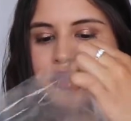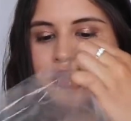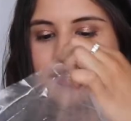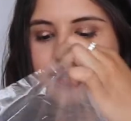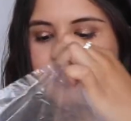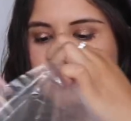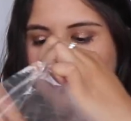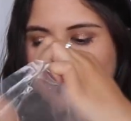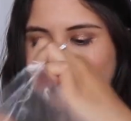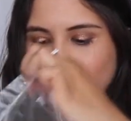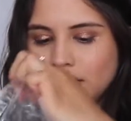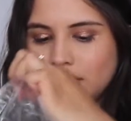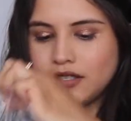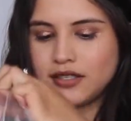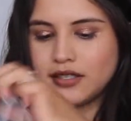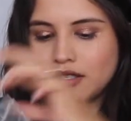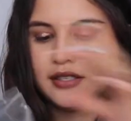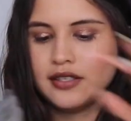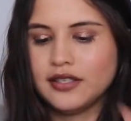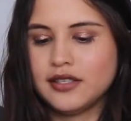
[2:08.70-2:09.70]
and
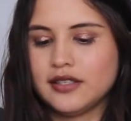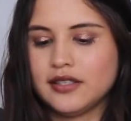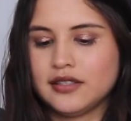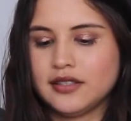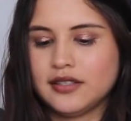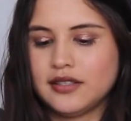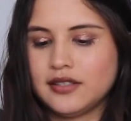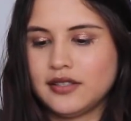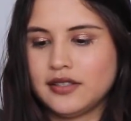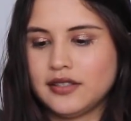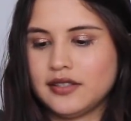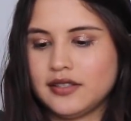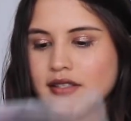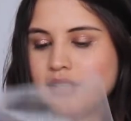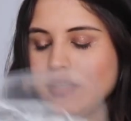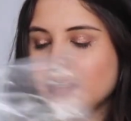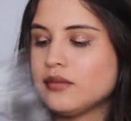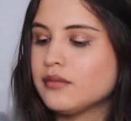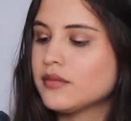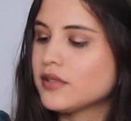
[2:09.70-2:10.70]

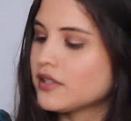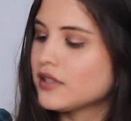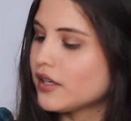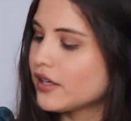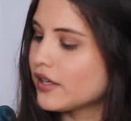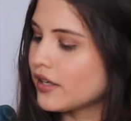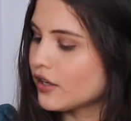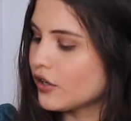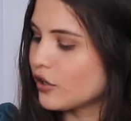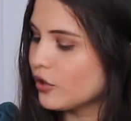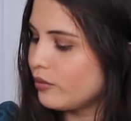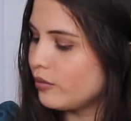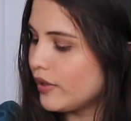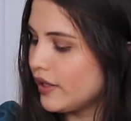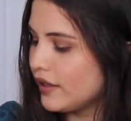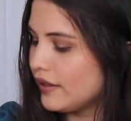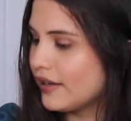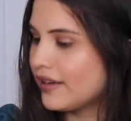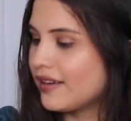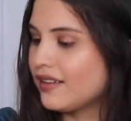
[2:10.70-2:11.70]
seems like it could
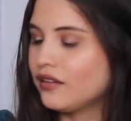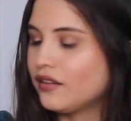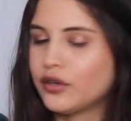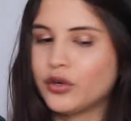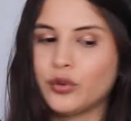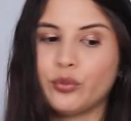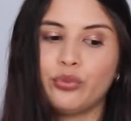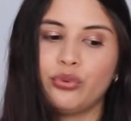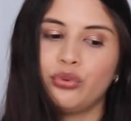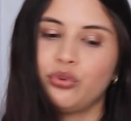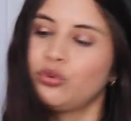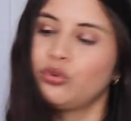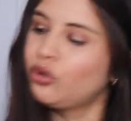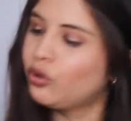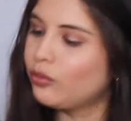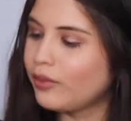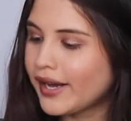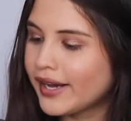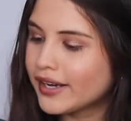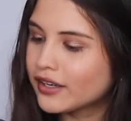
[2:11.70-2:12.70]
be like a little
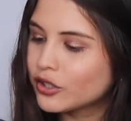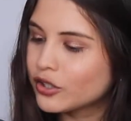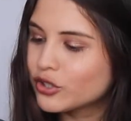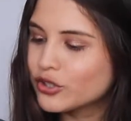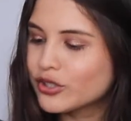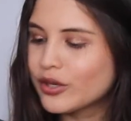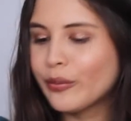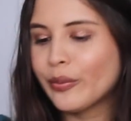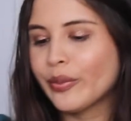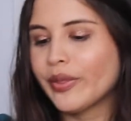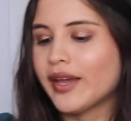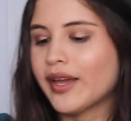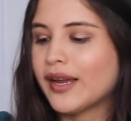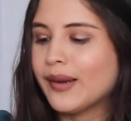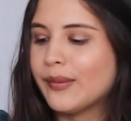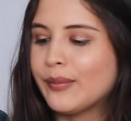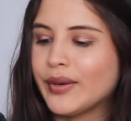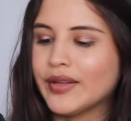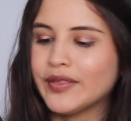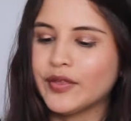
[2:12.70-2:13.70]
pool bag or
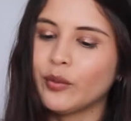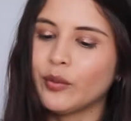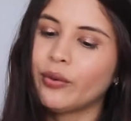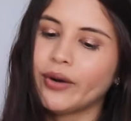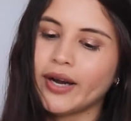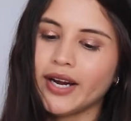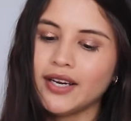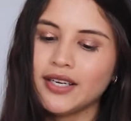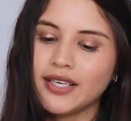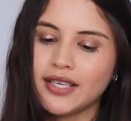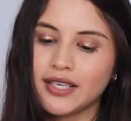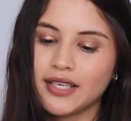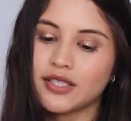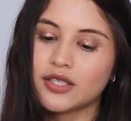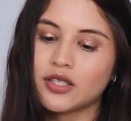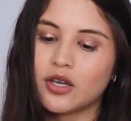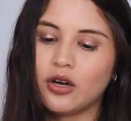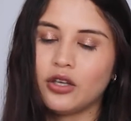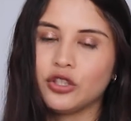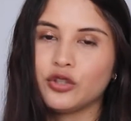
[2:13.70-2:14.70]
something but the brand
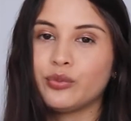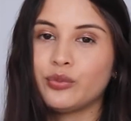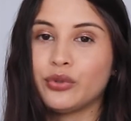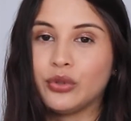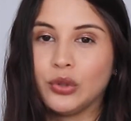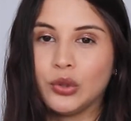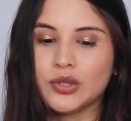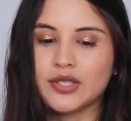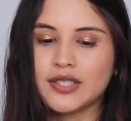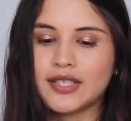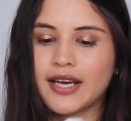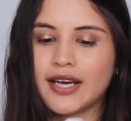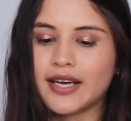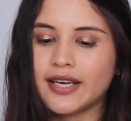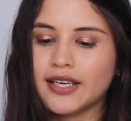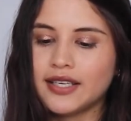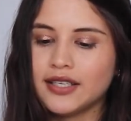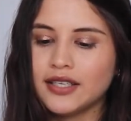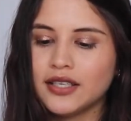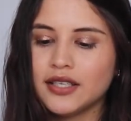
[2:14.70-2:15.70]
is called
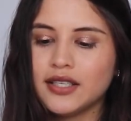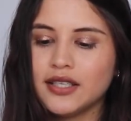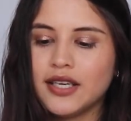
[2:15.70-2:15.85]
poolside